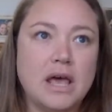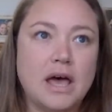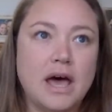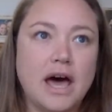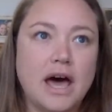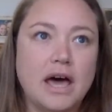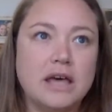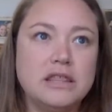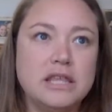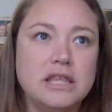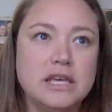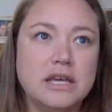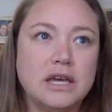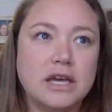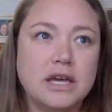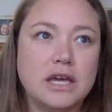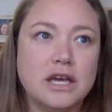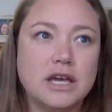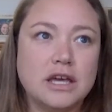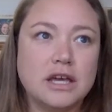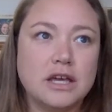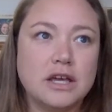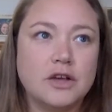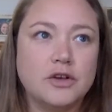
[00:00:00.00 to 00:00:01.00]
I
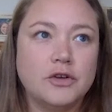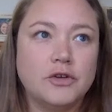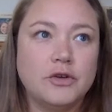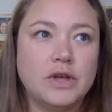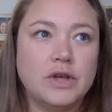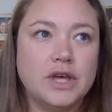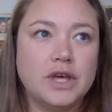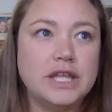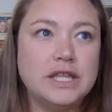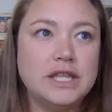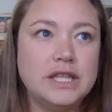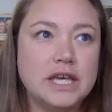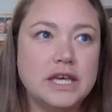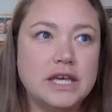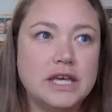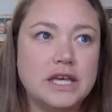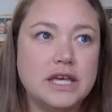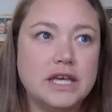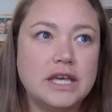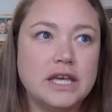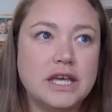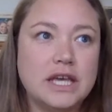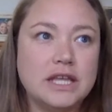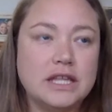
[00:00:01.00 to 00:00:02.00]
think in the,
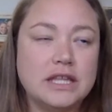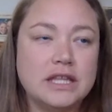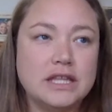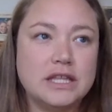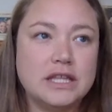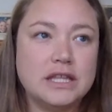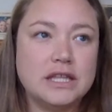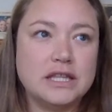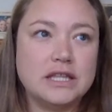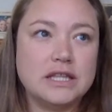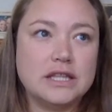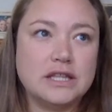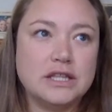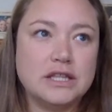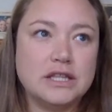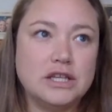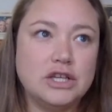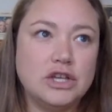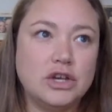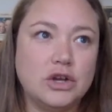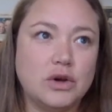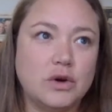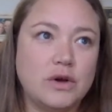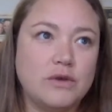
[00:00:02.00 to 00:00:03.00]

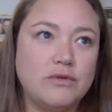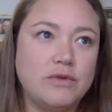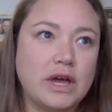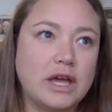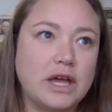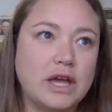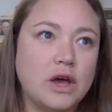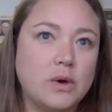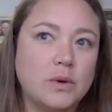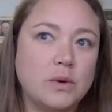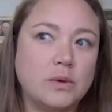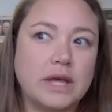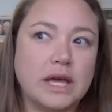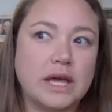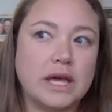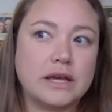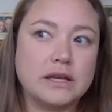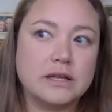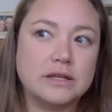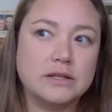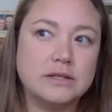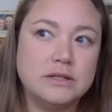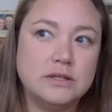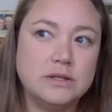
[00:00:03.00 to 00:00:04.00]
you know, if I go
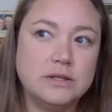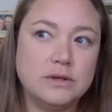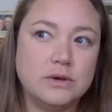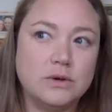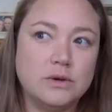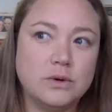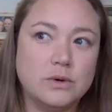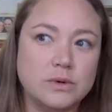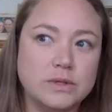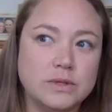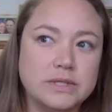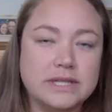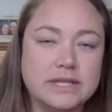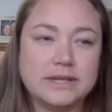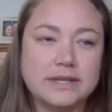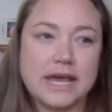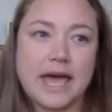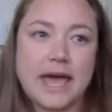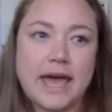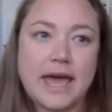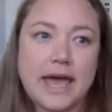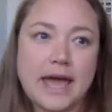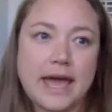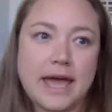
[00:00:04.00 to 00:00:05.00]
like to
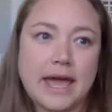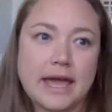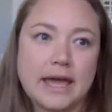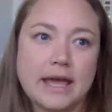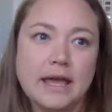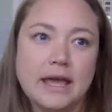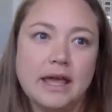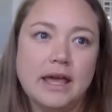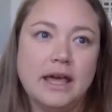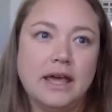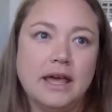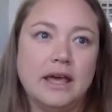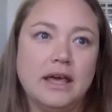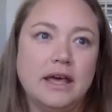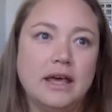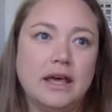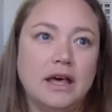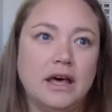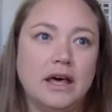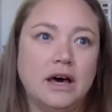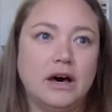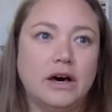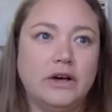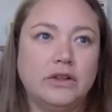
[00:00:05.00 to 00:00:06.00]
today,
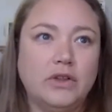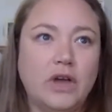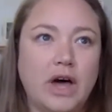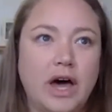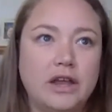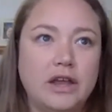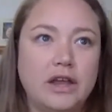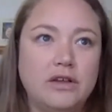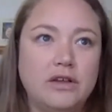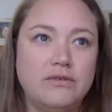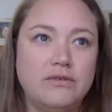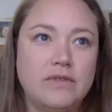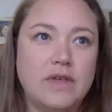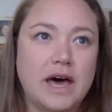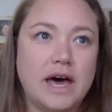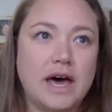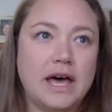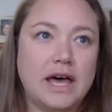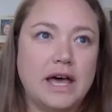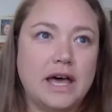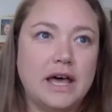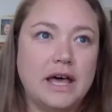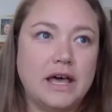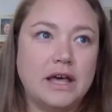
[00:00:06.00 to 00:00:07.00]
a lot
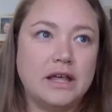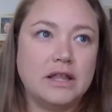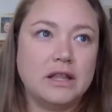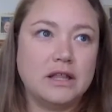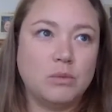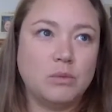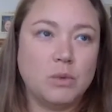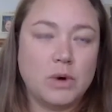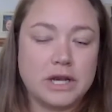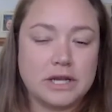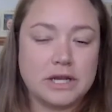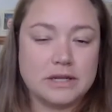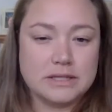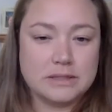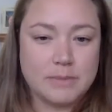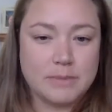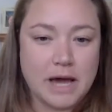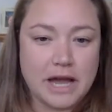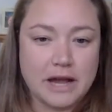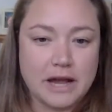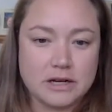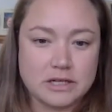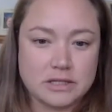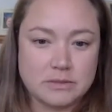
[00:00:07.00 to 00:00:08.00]
that, what
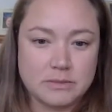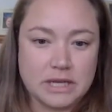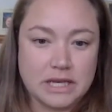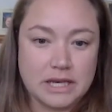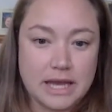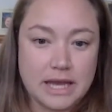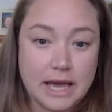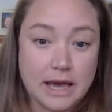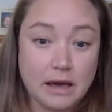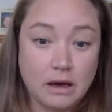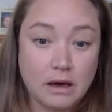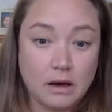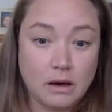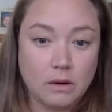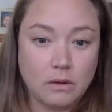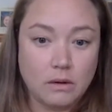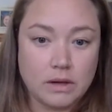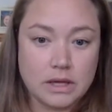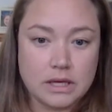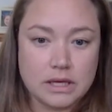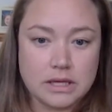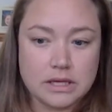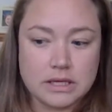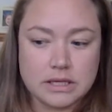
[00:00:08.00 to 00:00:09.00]
inspires me now
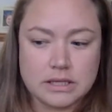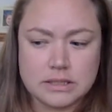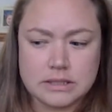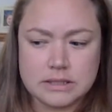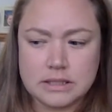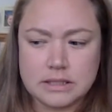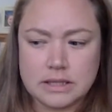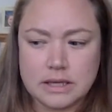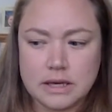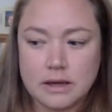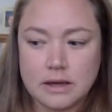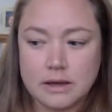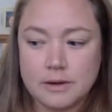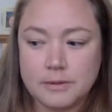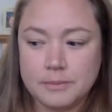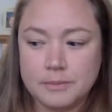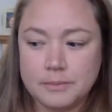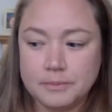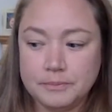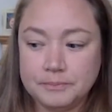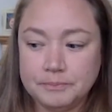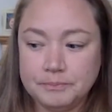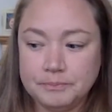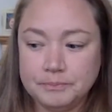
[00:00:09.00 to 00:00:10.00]
is, um,